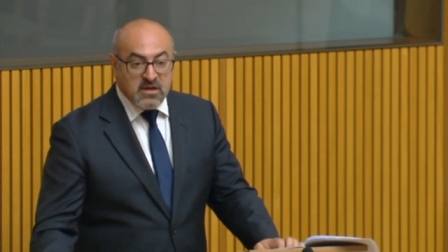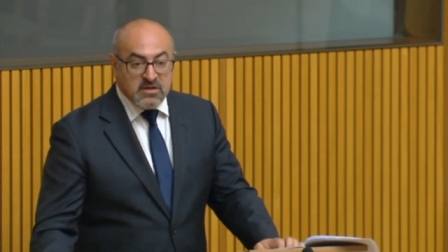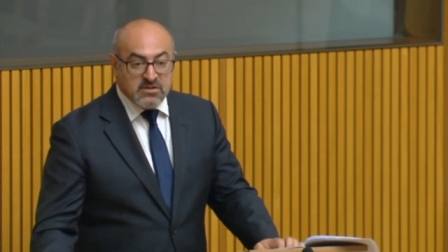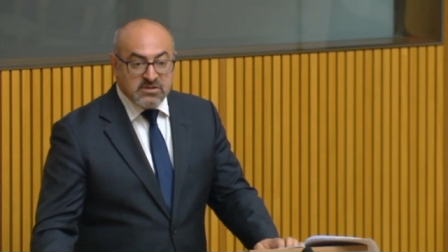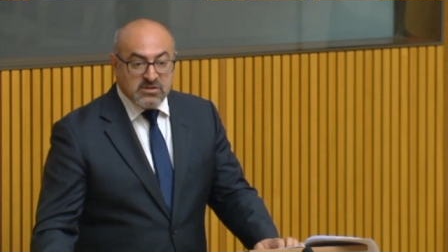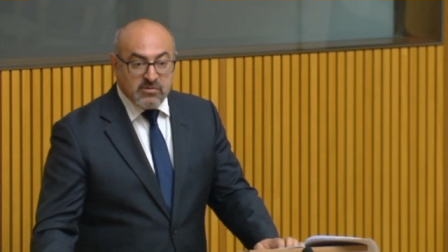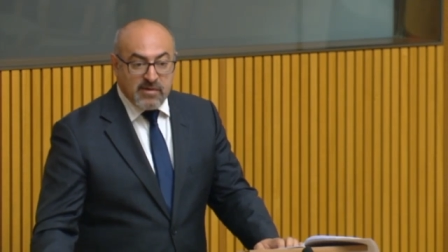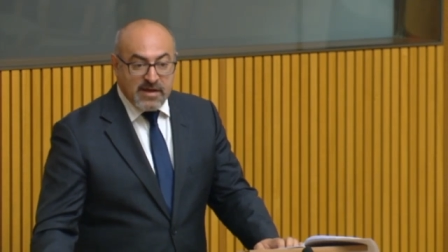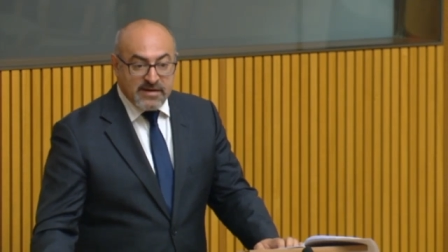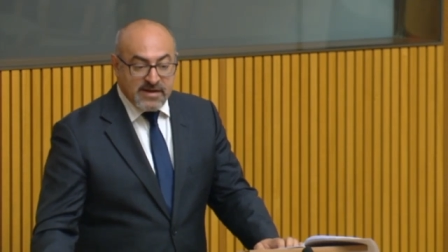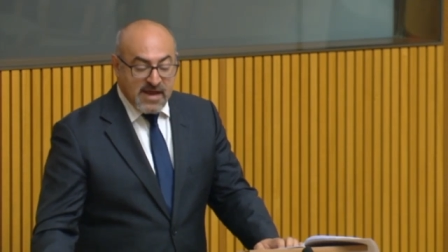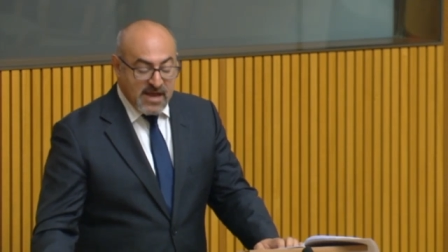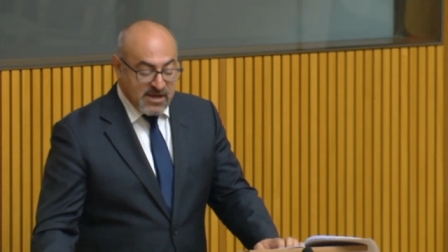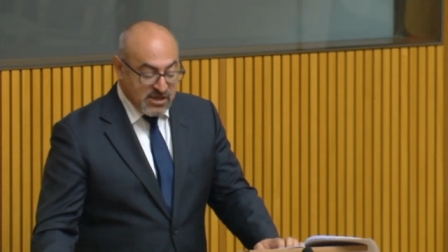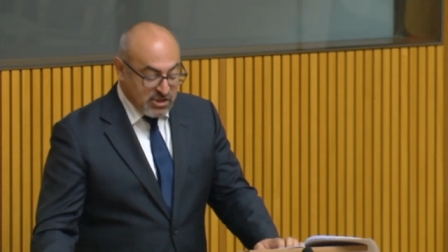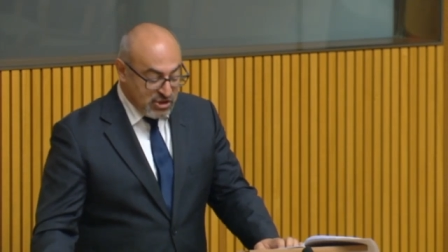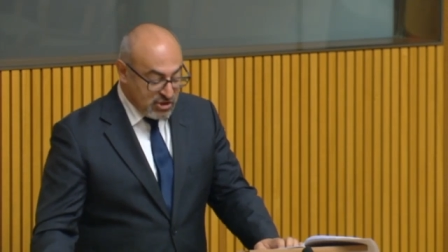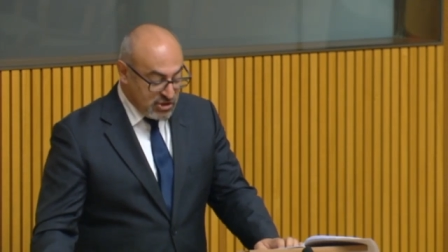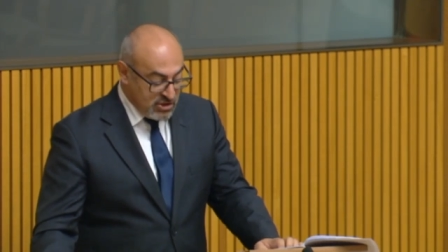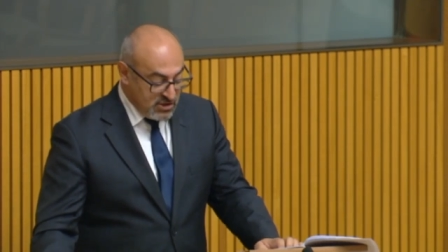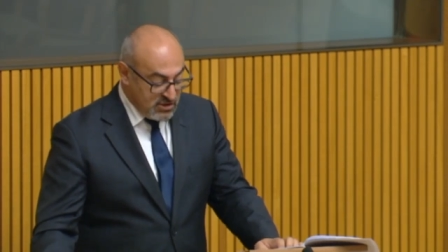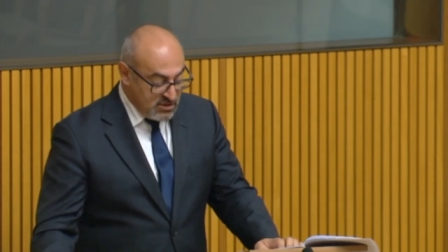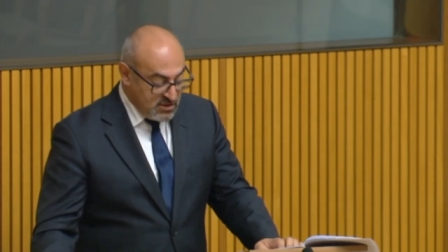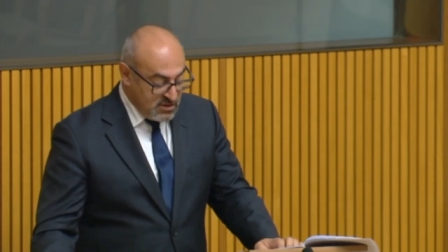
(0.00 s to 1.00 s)
our
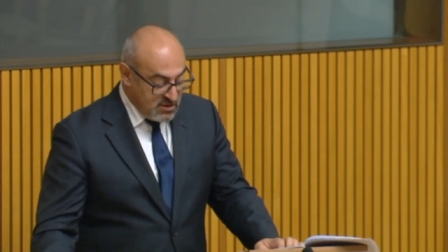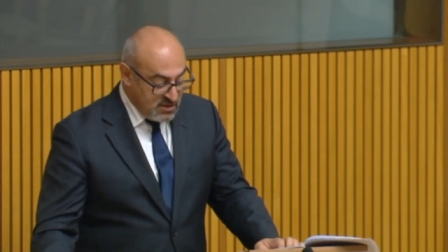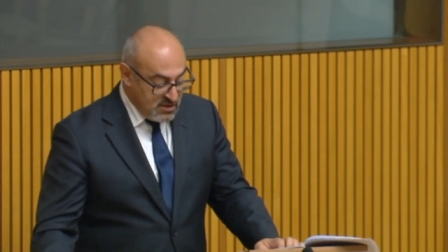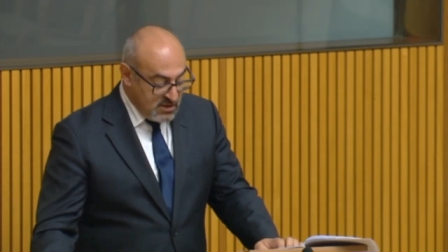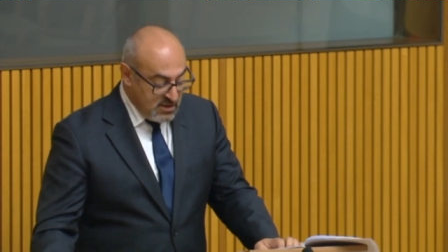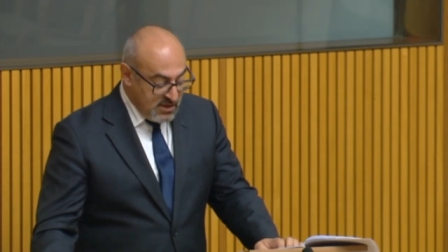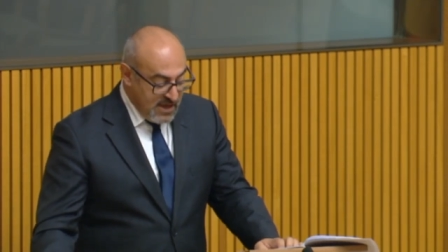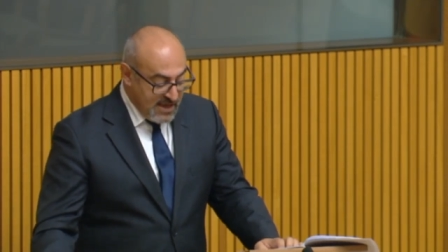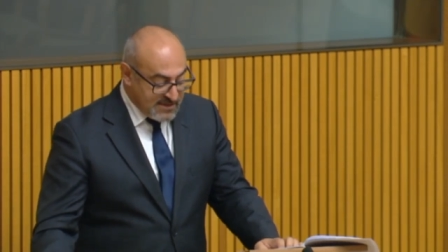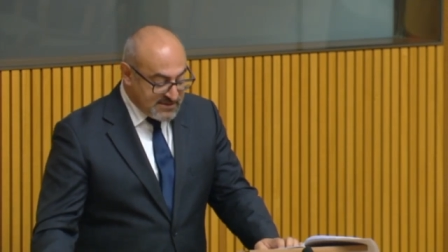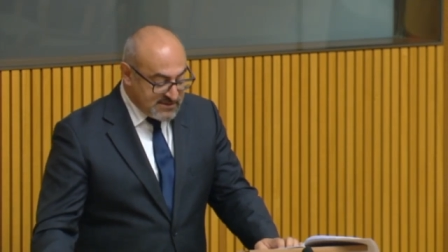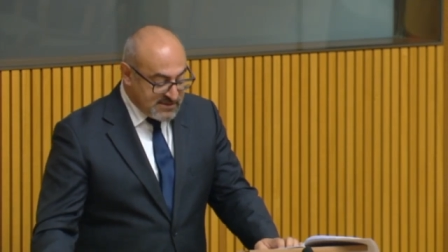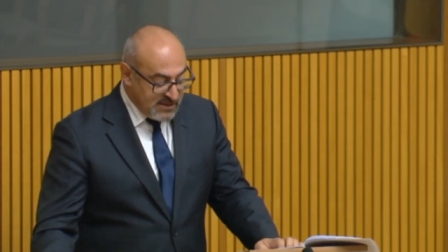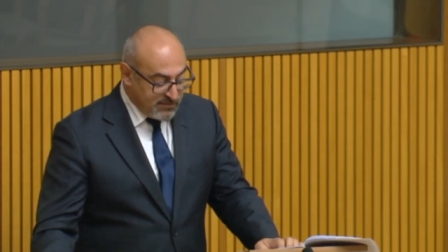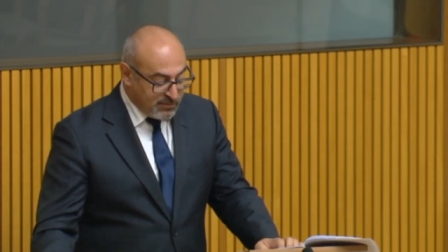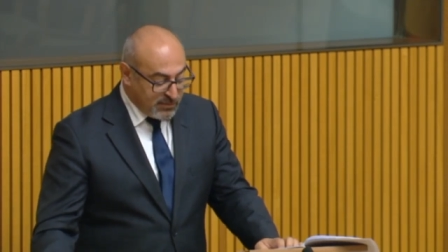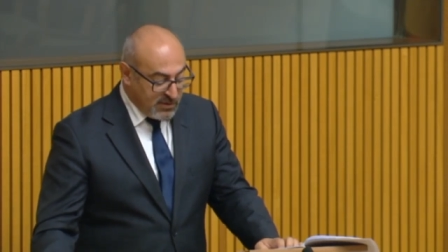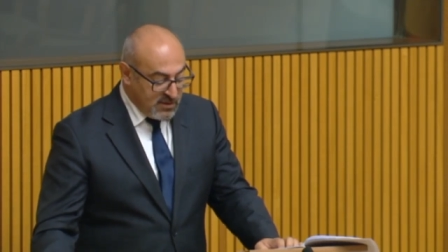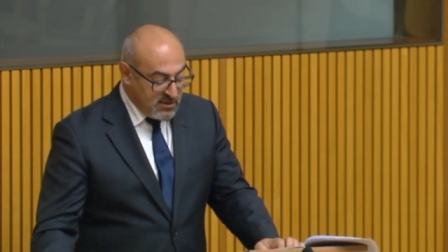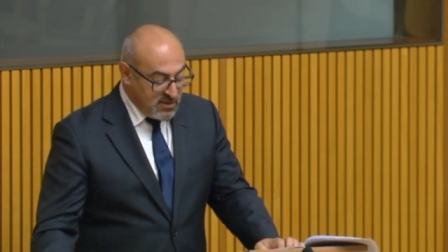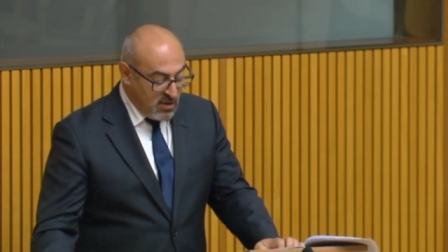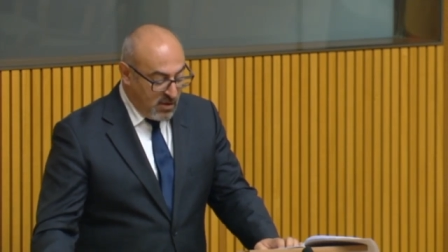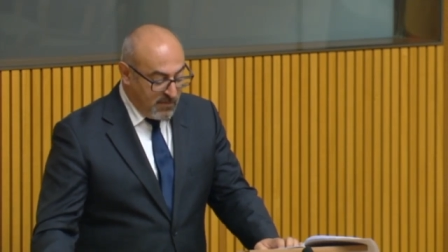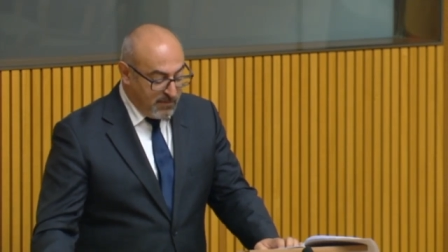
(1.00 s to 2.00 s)
nation had simply
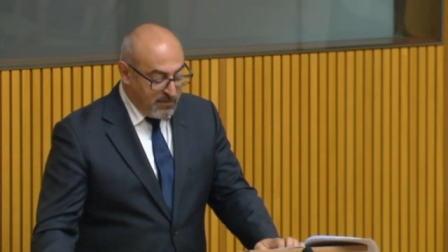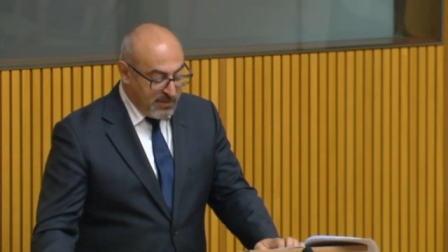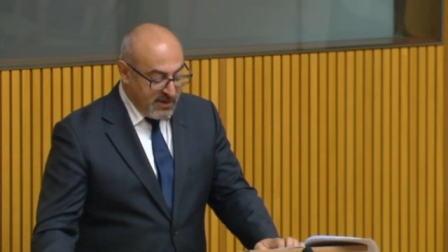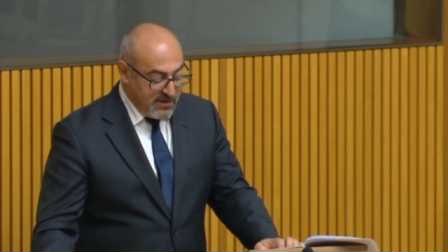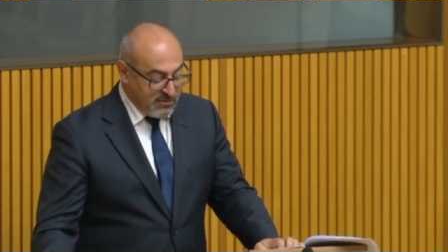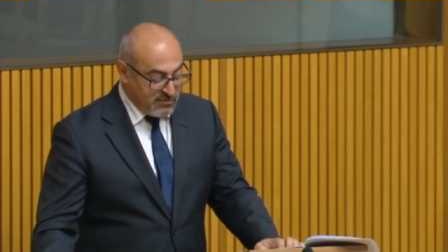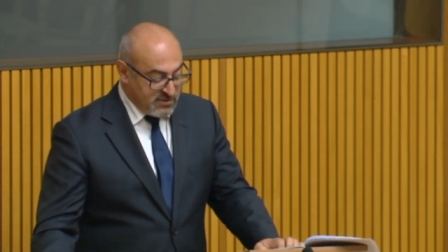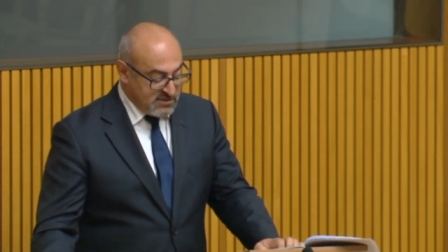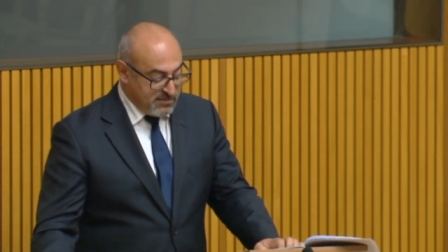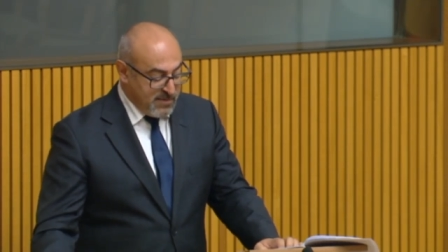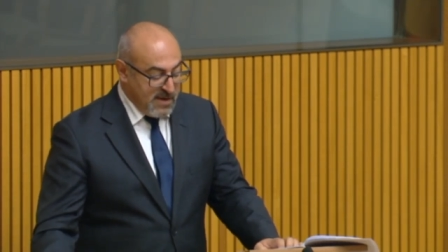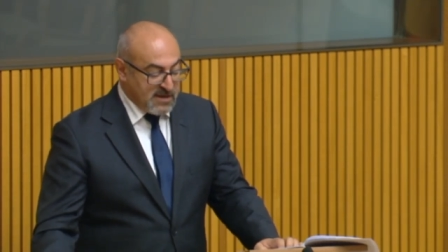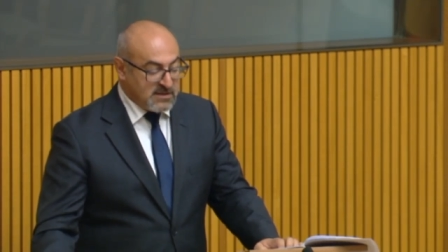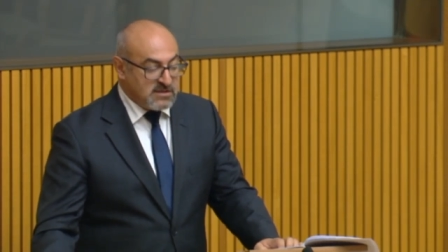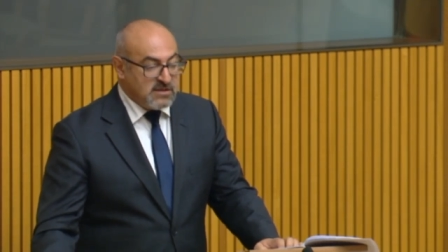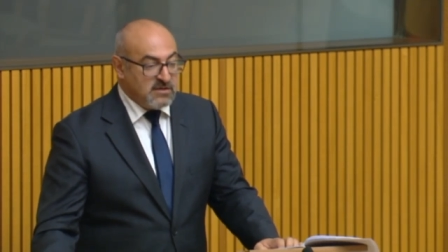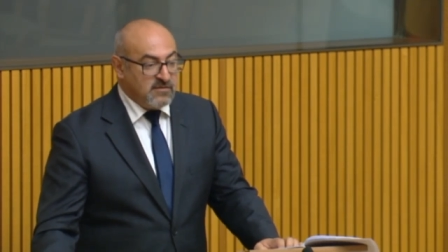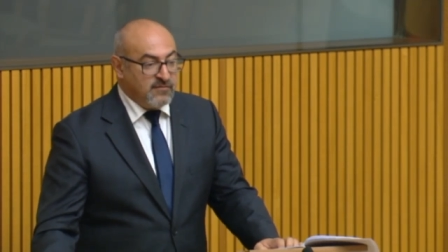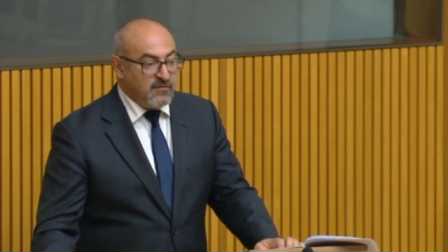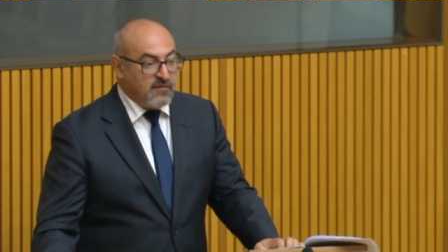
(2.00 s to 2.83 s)
not been respected for